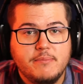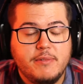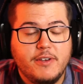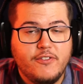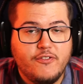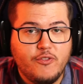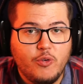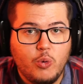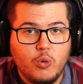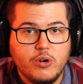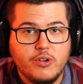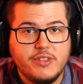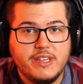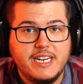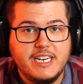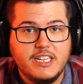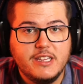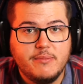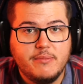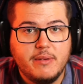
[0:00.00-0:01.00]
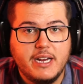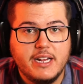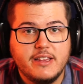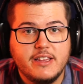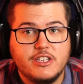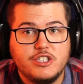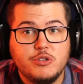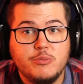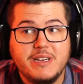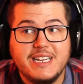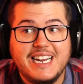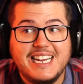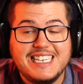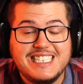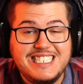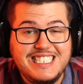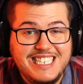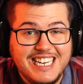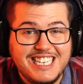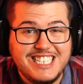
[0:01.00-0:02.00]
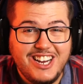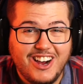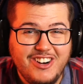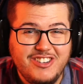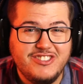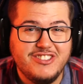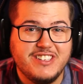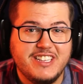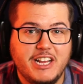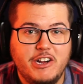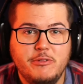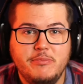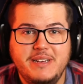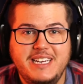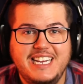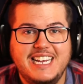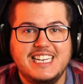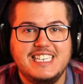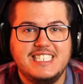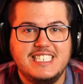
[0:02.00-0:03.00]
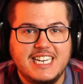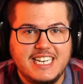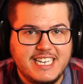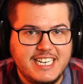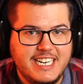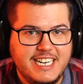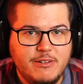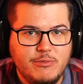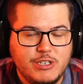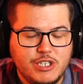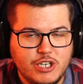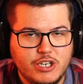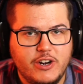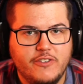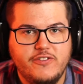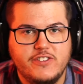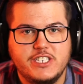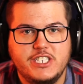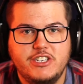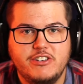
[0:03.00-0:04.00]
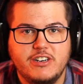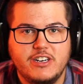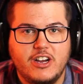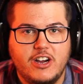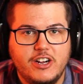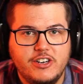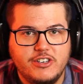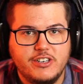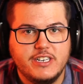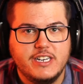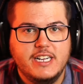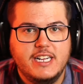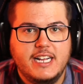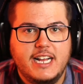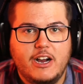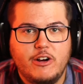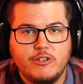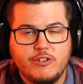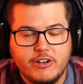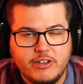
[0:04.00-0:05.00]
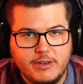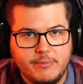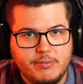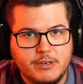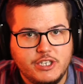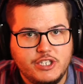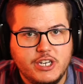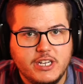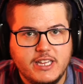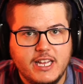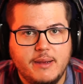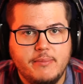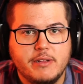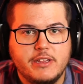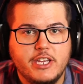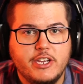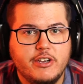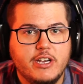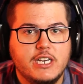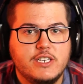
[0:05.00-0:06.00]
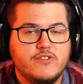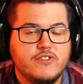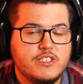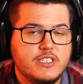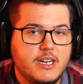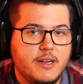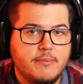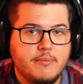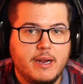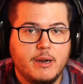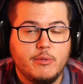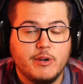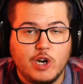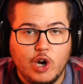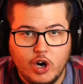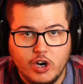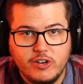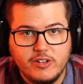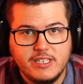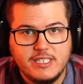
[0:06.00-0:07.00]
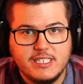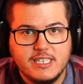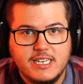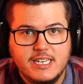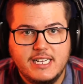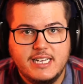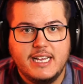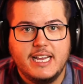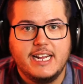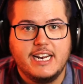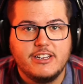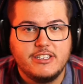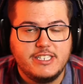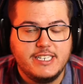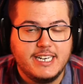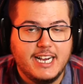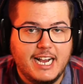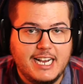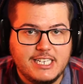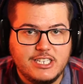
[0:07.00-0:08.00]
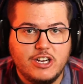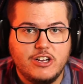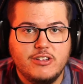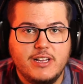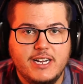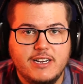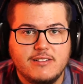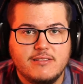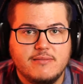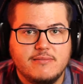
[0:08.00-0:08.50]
before the end of the month so we can hit 600. That would be insanity. We started off this year at 100. I would greatly appreciate that, but thank you guys for stopping by regardless, and I'll see you guys all later.